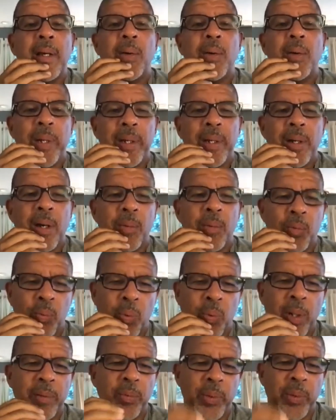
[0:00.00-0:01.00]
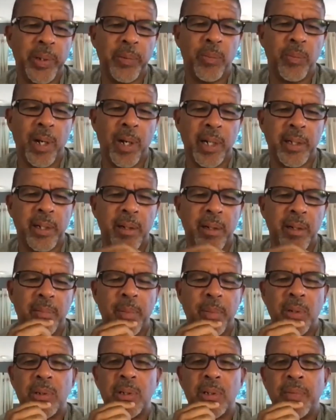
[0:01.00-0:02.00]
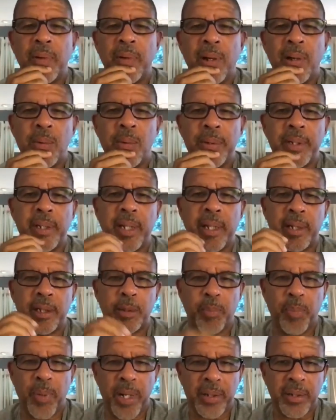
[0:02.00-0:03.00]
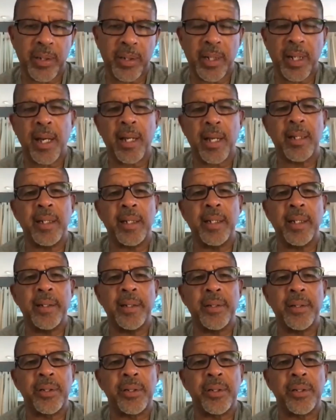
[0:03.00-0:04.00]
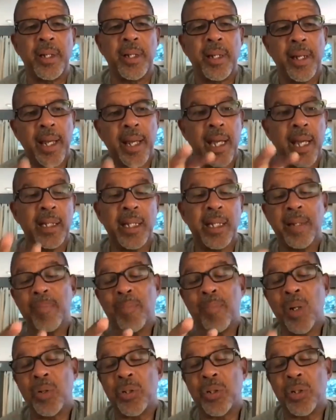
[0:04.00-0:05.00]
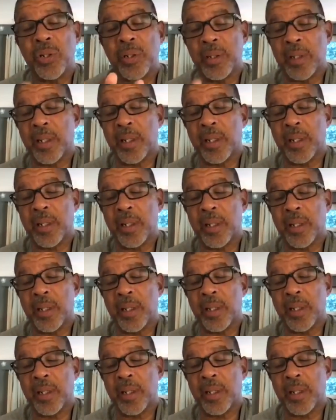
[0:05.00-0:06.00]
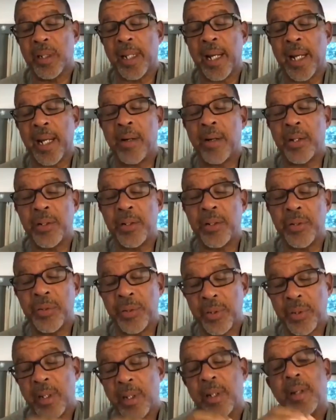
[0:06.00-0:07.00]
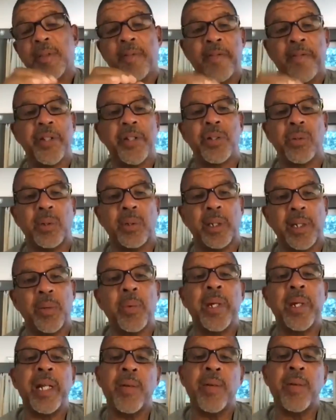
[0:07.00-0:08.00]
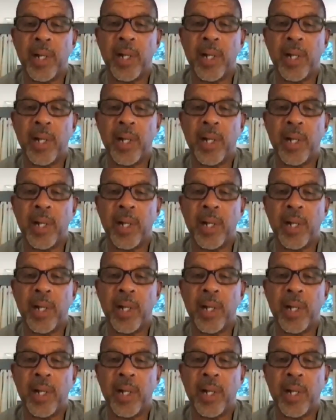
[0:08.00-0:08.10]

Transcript: What we wanted to do most of all was express the ideas and the emotions of the characters visually. We had